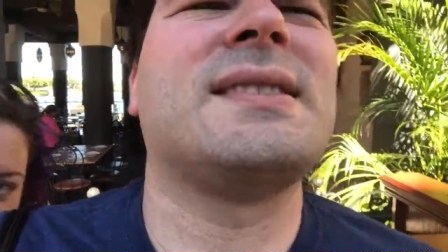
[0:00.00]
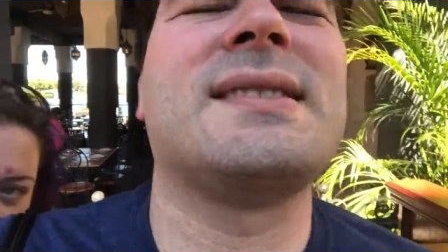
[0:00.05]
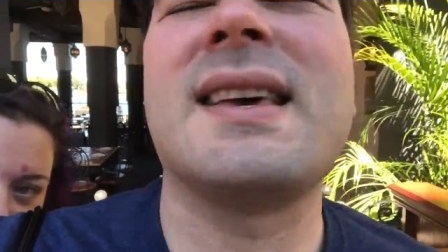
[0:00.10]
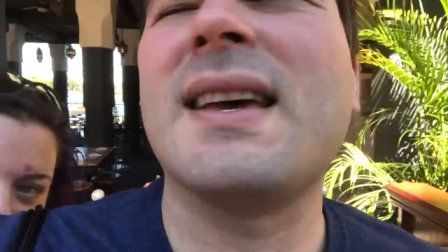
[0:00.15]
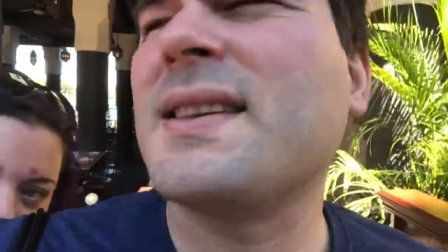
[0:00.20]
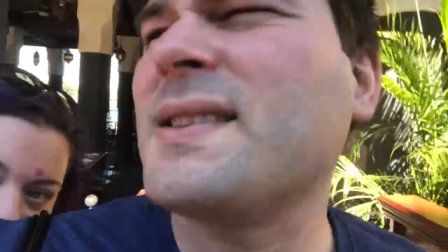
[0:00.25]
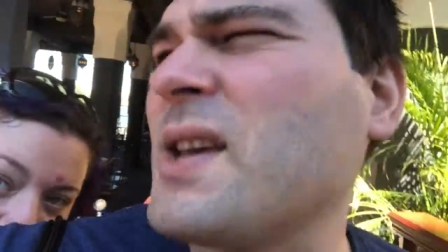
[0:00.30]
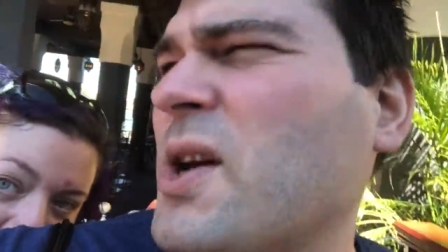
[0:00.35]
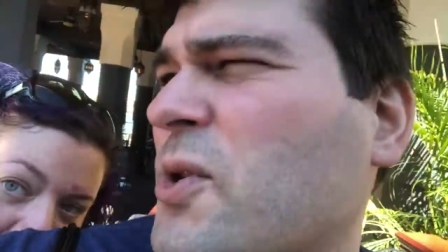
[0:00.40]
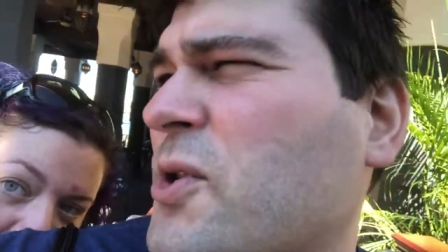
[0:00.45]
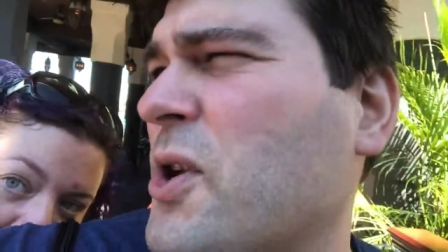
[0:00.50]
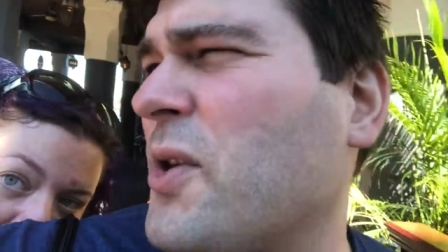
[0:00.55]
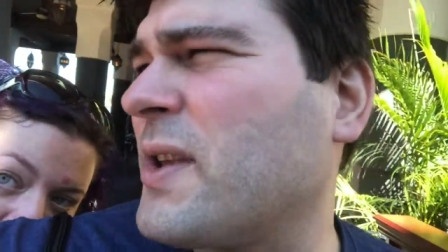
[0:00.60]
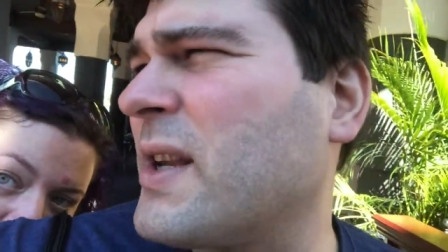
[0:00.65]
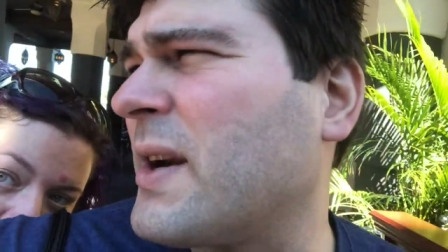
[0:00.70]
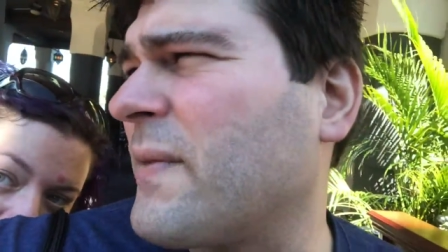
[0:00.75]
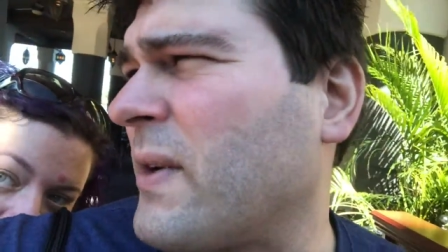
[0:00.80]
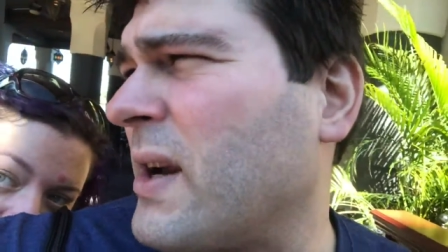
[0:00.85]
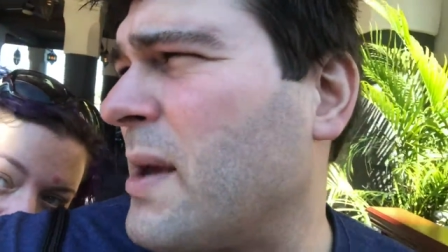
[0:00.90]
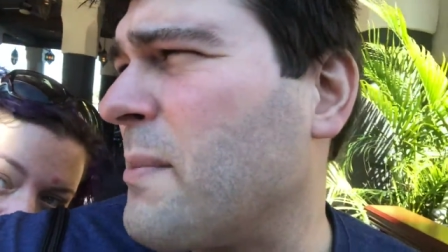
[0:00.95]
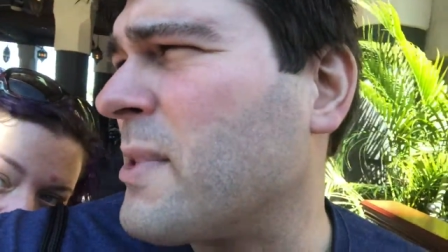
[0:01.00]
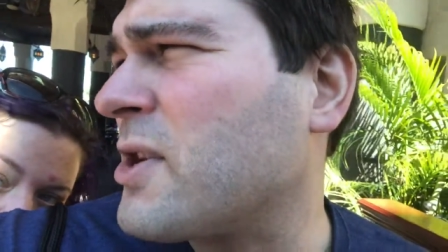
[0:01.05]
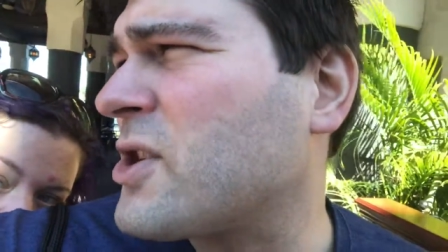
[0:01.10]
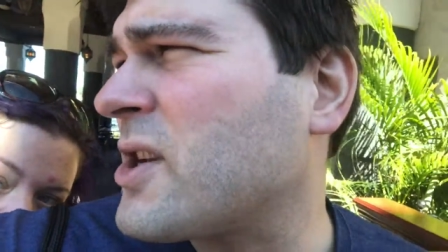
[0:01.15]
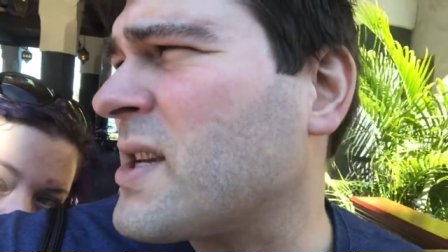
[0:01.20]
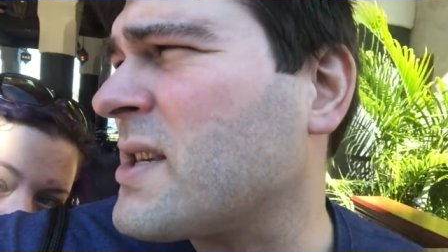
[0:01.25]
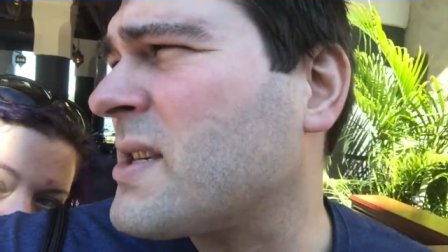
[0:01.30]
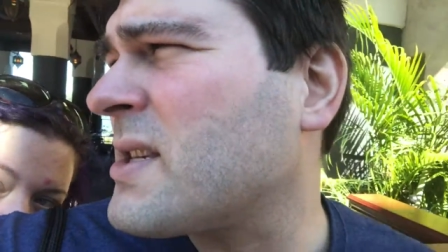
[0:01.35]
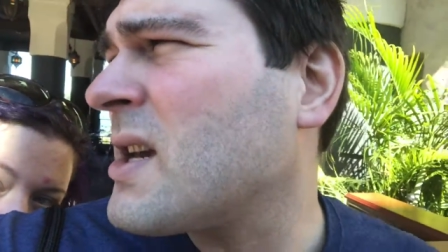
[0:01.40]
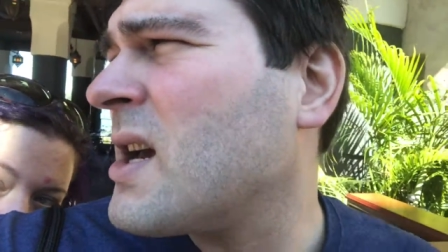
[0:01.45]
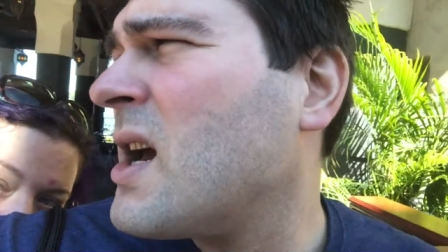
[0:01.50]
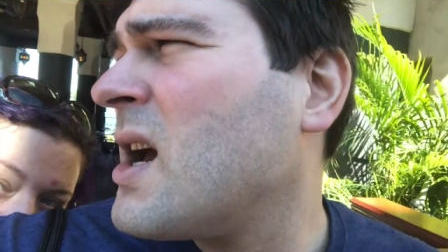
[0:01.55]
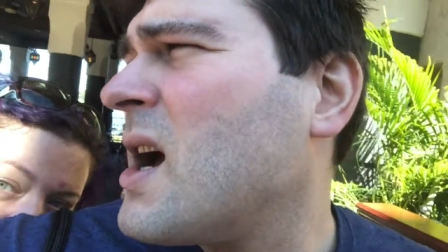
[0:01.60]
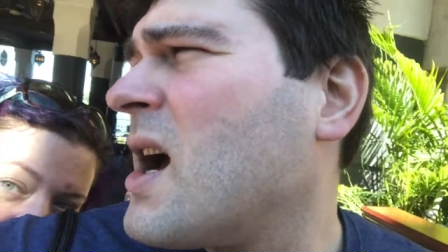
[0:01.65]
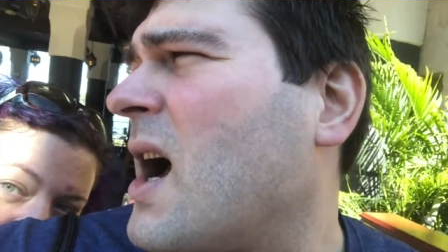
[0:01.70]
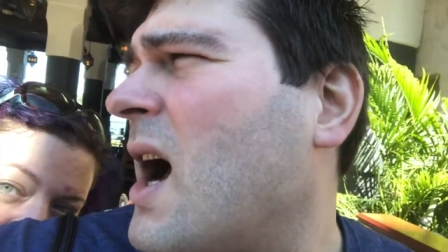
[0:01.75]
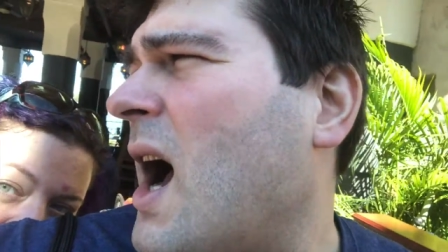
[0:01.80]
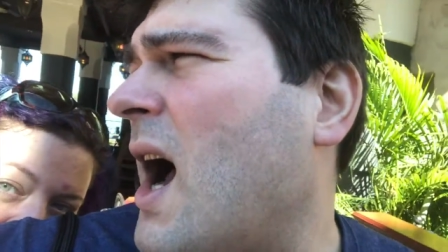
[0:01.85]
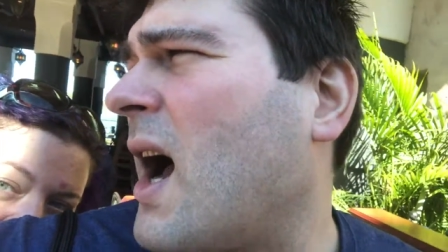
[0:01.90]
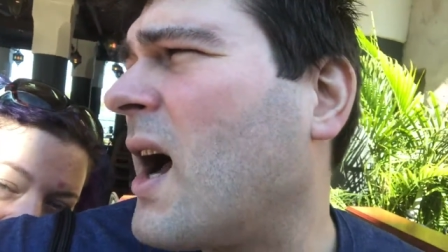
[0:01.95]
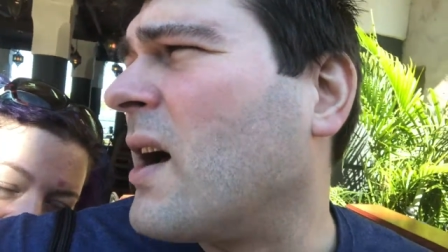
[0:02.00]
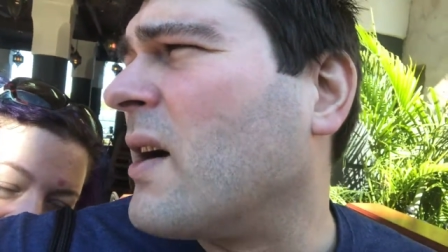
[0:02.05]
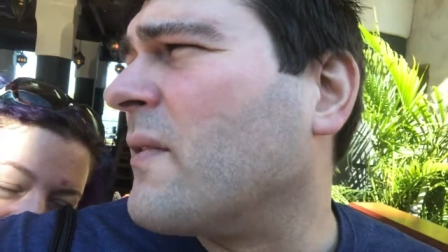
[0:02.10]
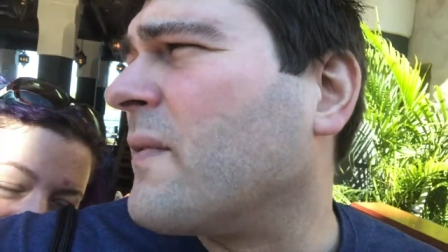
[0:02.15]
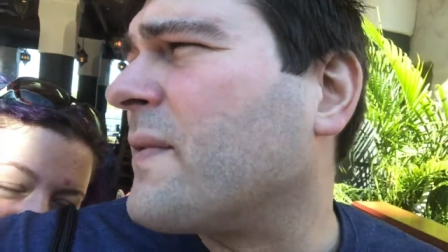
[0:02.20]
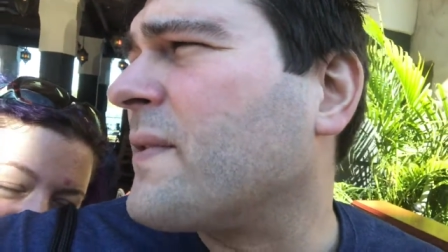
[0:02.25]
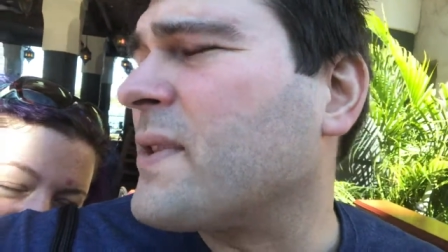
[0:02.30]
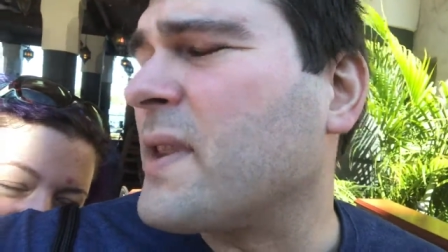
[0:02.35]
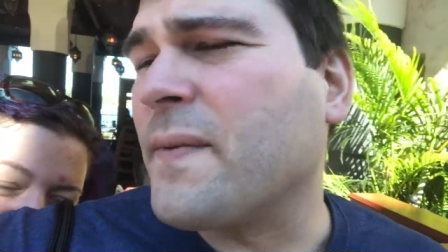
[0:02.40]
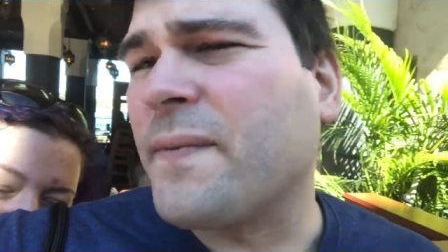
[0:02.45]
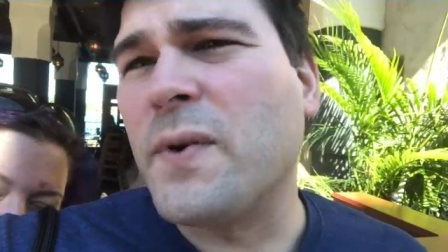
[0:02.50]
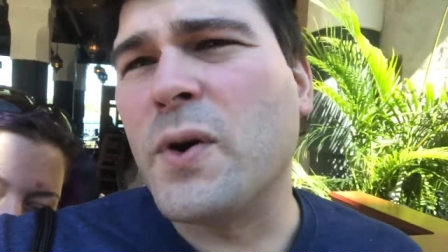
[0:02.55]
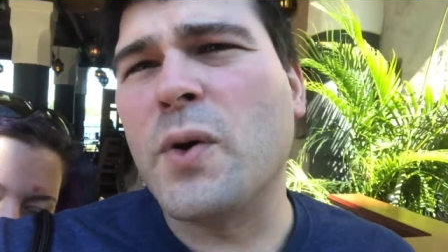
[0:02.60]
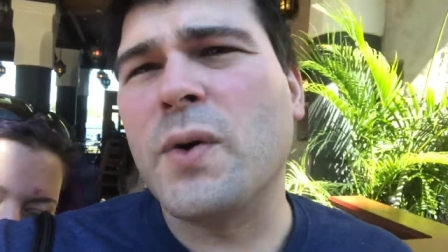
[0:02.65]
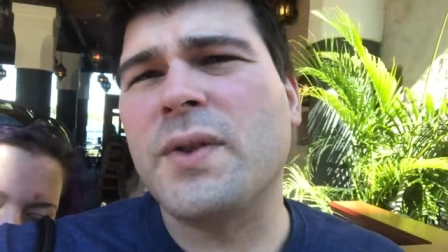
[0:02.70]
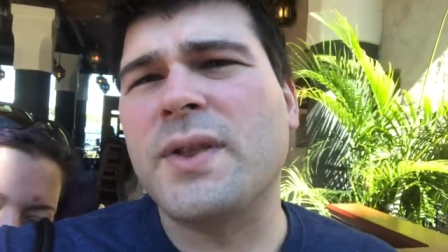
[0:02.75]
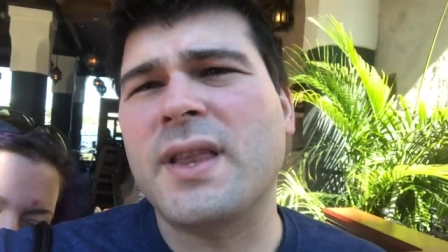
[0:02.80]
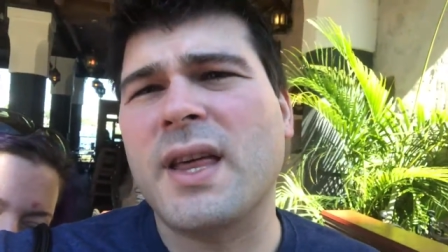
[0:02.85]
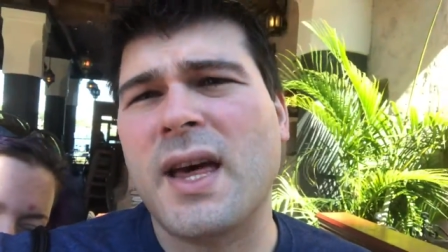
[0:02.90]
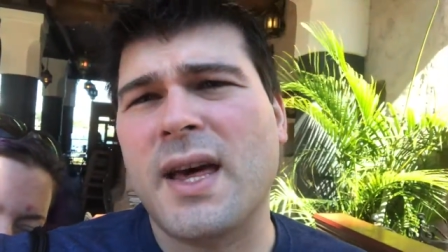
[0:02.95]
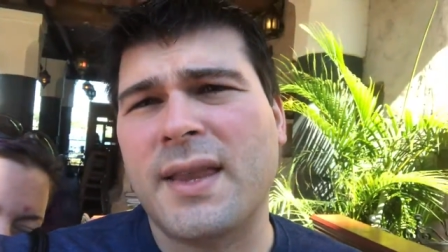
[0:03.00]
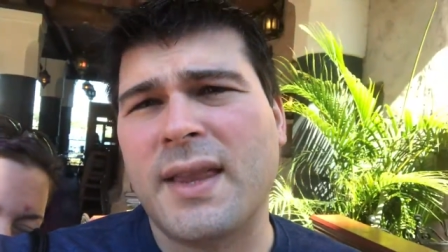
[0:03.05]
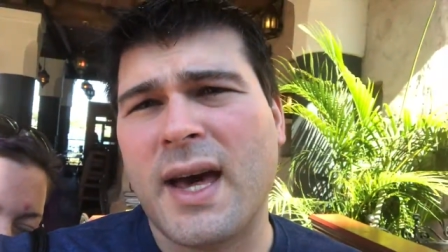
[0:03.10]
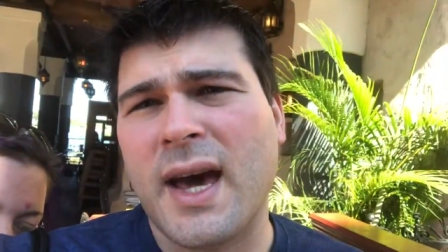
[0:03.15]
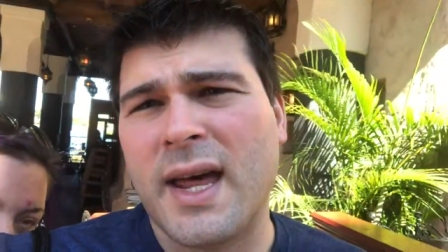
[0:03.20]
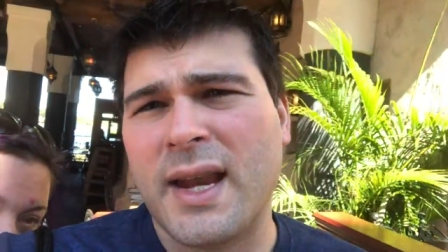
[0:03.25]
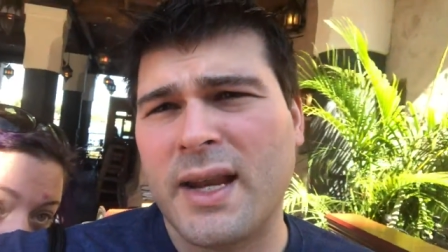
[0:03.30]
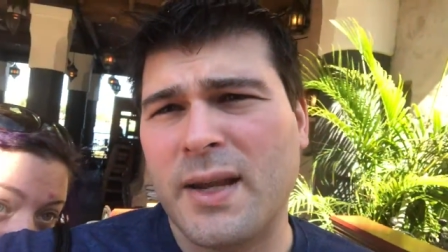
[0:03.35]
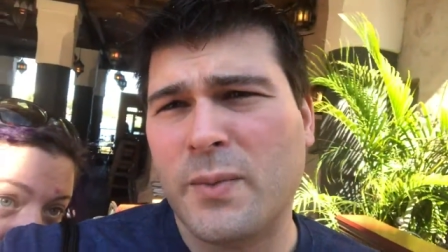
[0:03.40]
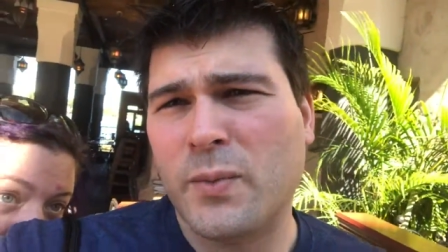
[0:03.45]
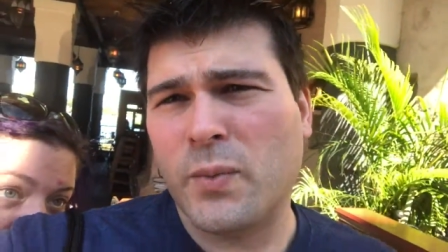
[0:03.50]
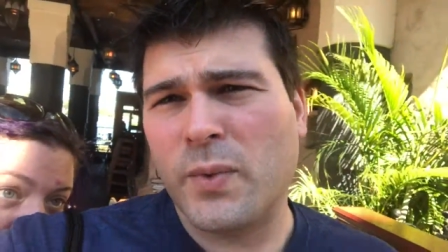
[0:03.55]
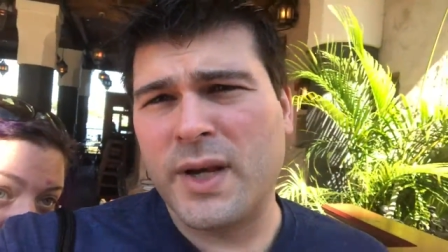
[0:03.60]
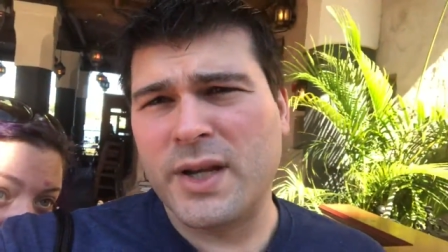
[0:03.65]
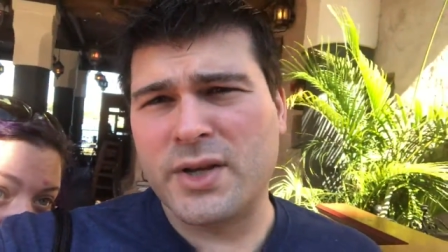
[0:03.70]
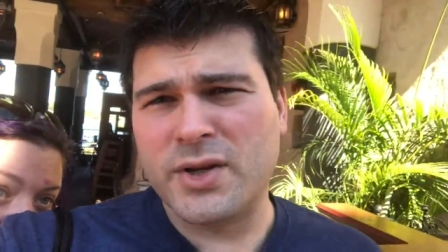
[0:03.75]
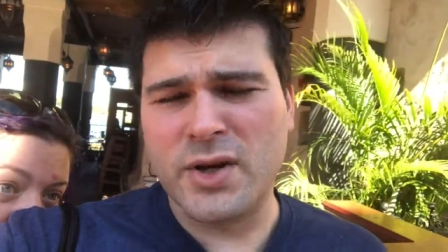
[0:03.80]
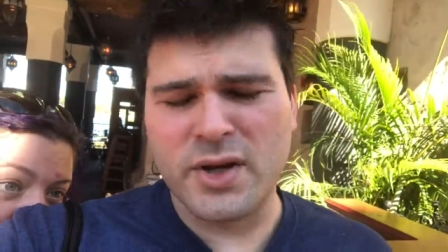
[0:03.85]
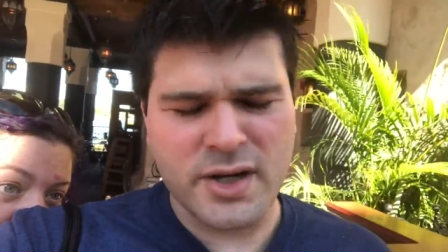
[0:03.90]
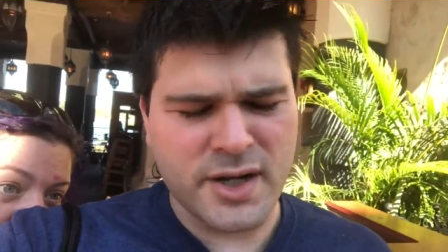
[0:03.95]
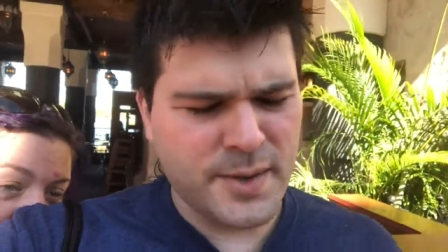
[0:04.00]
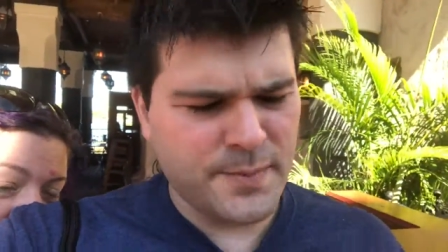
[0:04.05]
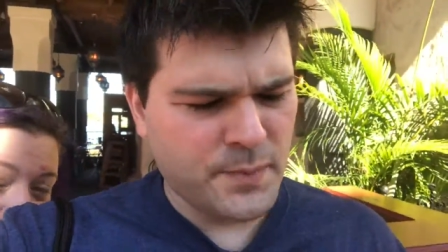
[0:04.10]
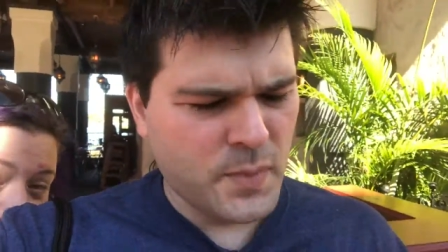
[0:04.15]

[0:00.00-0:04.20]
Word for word: these things, I'll show the different images of the food that we took.